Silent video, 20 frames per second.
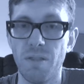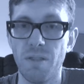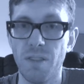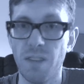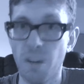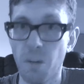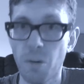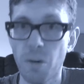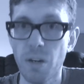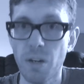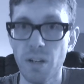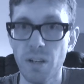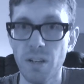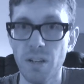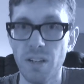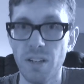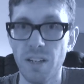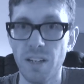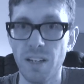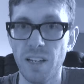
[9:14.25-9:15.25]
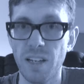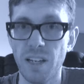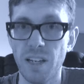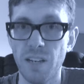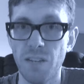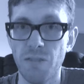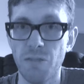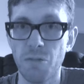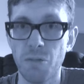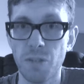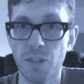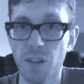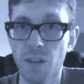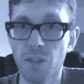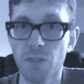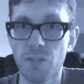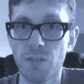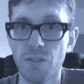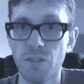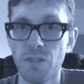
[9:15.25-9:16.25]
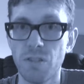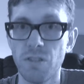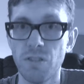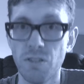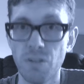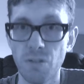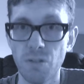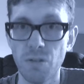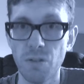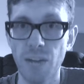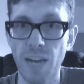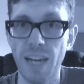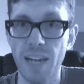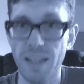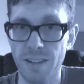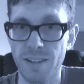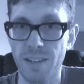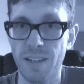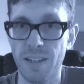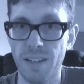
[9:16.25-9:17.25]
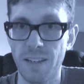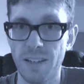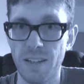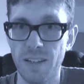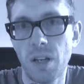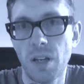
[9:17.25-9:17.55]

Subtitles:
They will if we don't do anything.